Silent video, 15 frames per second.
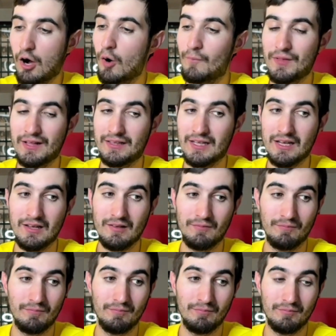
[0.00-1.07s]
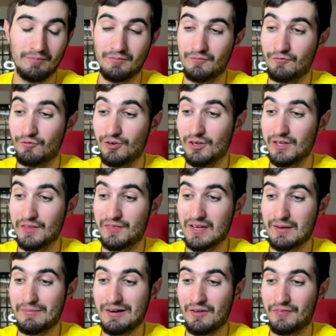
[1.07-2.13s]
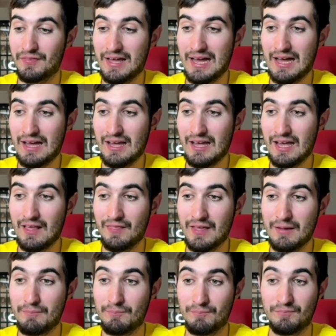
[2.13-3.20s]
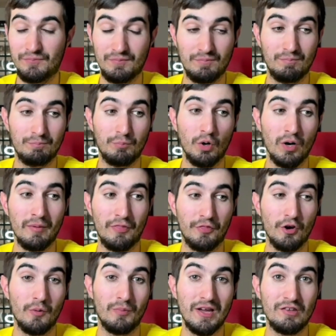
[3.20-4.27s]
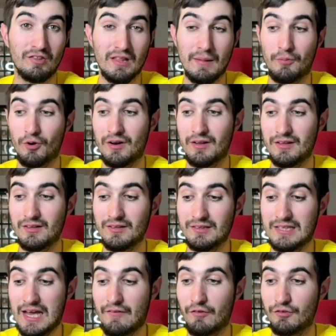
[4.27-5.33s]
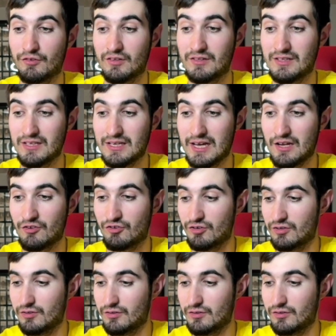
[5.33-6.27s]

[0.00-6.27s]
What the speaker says: that they really think about that and they put him at third base and they put Devers at DH.